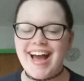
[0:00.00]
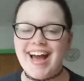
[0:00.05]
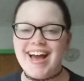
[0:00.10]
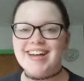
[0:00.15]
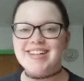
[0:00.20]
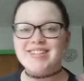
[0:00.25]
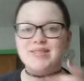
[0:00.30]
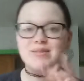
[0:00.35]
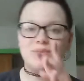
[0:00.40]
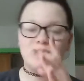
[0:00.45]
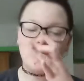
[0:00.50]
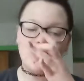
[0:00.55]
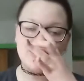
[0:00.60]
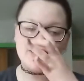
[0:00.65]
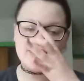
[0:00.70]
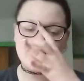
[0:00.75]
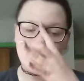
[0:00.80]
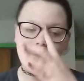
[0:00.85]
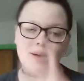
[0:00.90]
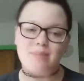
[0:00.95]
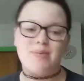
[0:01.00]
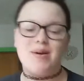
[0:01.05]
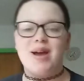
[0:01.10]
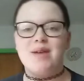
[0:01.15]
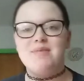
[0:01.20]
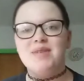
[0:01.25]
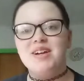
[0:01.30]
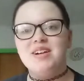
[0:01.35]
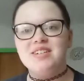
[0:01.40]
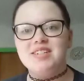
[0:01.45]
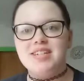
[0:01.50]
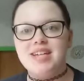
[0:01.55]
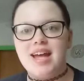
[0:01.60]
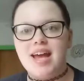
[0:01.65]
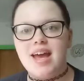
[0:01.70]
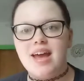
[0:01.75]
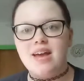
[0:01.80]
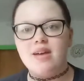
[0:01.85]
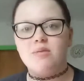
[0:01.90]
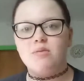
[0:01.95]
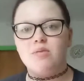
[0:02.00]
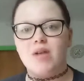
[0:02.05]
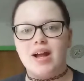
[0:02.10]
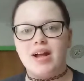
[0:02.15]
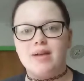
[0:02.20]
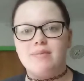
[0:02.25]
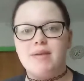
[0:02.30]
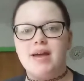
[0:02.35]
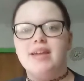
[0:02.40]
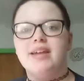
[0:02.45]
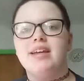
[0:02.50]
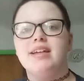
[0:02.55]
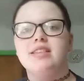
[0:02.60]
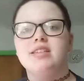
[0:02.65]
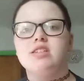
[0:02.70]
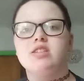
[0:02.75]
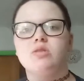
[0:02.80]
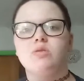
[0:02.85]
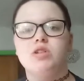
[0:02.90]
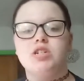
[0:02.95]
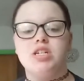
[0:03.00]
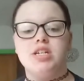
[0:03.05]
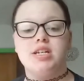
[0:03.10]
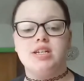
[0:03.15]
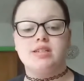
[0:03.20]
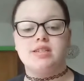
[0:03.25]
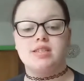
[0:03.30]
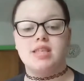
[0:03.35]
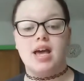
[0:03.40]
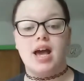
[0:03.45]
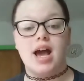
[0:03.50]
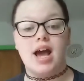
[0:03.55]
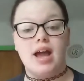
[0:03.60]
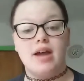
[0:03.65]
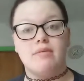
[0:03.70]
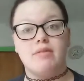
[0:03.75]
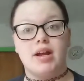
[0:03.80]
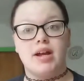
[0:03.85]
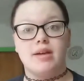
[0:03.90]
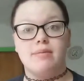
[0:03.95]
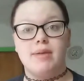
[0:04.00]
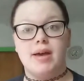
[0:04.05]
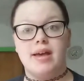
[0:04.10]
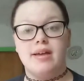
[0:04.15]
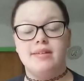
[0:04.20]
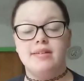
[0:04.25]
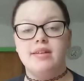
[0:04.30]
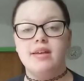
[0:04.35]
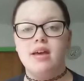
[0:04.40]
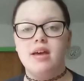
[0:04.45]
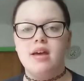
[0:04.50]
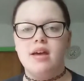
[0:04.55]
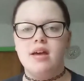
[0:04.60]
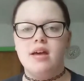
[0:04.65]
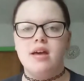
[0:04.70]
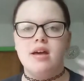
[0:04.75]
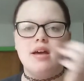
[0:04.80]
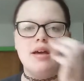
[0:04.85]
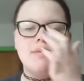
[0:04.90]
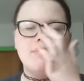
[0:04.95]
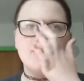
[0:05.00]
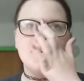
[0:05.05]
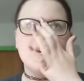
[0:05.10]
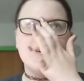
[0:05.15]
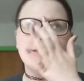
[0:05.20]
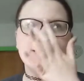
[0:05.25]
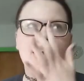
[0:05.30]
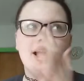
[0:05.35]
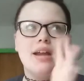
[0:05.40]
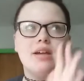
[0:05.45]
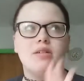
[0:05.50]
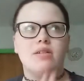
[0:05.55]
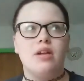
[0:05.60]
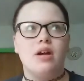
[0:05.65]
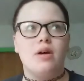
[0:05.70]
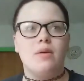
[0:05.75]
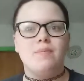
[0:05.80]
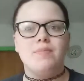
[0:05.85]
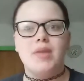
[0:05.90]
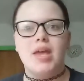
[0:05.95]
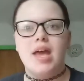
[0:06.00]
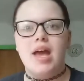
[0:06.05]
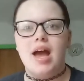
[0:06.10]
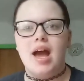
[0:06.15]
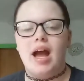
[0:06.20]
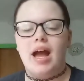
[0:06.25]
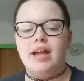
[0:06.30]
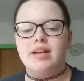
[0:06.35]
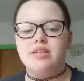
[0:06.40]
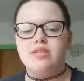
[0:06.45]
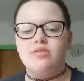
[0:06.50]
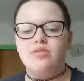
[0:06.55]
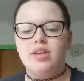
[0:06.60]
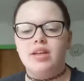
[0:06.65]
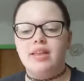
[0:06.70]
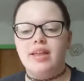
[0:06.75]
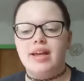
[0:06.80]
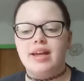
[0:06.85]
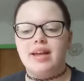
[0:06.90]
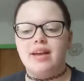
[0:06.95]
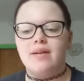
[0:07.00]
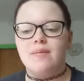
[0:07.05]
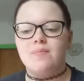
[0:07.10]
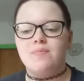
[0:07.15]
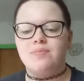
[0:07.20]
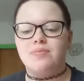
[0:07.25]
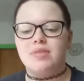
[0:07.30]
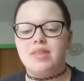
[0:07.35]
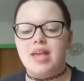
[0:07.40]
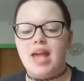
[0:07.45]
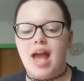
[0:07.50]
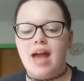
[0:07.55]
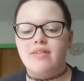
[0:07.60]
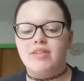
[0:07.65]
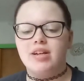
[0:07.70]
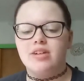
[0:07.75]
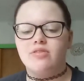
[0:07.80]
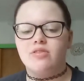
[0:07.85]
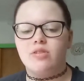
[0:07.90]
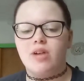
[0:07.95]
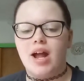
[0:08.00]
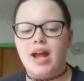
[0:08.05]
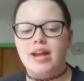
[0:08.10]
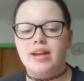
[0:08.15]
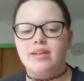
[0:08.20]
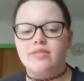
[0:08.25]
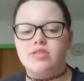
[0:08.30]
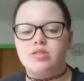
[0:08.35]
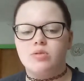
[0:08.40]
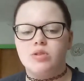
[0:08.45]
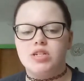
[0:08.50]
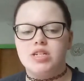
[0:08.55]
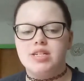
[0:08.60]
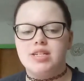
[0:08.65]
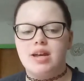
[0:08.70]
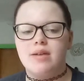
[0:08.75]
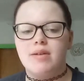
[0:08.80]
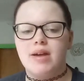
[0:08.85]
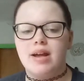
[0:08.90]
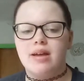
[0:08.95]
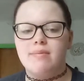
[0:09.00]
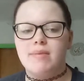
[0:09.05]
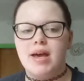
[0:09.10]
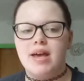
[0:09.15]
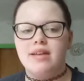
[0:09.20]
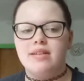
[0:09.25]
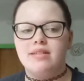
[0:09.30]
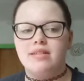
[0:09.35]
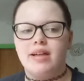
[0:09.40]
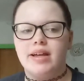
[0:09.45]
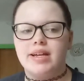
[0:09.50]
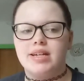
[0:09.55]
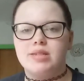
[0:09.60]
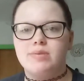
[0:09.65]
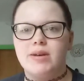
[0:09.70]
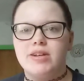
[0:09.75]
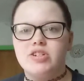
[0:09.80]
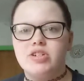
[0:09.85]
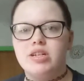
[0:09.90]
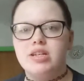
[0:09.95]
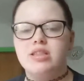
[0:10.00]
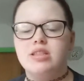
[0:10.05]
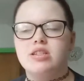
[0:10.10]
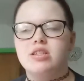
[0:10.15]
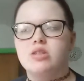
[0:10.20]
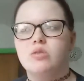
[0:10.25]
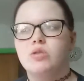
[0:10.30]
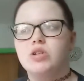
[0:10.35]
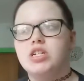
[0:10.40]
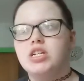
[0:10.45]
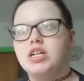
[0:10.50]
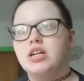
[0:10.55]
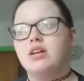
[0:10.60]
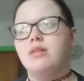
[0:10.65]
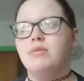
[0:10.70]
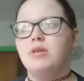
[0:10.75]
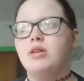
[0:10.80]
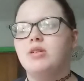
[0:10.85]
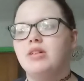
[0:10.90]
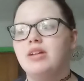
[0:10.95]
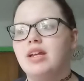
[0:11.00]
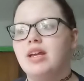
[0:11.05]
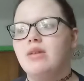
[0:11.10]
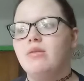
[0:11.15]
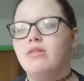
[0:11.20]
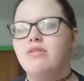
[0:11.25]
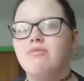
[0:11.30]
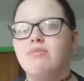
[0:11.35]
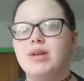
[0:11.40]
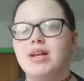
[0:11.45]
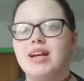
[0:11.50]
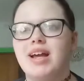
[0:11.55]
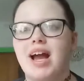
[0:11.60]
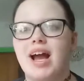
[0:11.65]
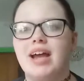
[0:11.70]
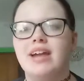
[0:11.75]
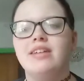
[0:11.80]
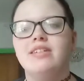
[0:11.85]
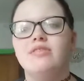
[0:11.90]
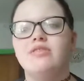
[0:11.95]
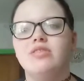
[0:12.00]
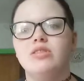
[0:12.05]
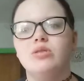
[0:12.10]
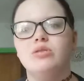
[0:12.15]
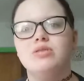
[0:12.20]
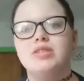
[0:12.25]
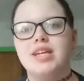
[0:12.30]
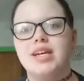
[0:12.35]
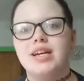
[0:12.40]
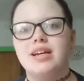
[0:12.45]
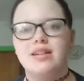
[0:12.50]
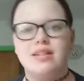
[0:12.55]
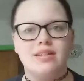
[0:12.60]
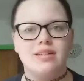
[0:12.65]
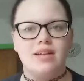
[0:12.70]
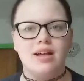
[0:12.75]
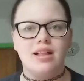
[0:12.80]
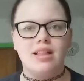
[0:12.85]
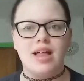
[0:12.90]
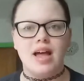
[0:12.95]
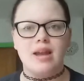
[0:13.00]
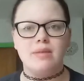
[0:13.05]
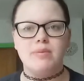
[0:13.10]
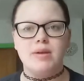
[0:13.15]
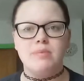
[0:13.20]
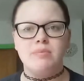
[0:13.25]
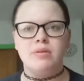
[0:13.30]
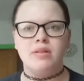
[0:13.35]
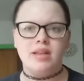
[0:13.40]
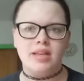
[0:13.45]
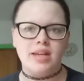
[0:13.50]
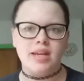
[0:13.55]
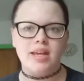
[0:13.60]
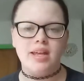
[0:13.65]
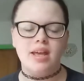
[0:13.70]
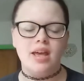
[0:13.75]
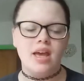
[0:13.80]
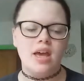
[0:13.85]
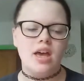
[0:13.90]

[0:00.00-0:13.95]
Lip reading: guys, what's up? I'm here today recommending the squishies that I recommend because I don't know, I just feel like having a variety of squishies I recommend, like especially in the squishy community, we've been kind of losing a lot of people in it.